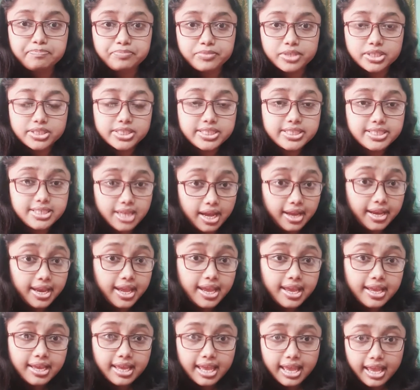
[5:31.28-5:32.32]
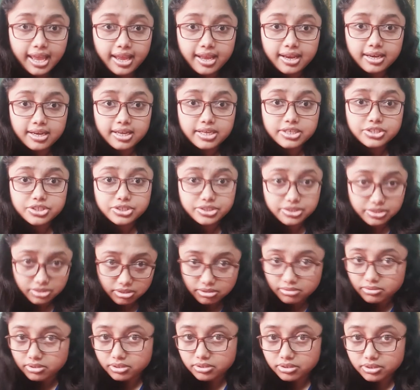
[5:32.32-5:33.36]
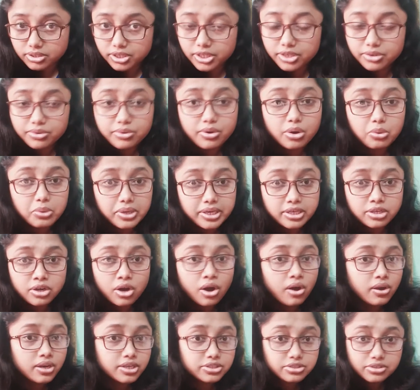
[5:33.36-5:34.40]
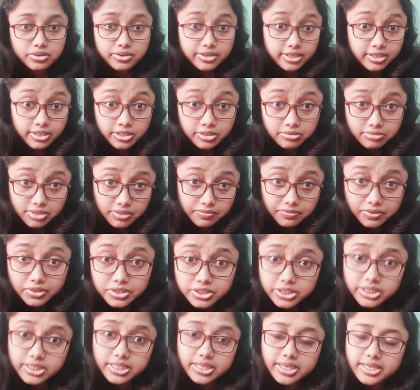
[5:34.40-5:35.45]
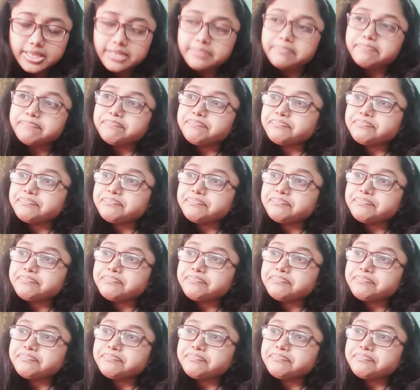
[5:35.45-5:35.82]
studying English, in college or in university,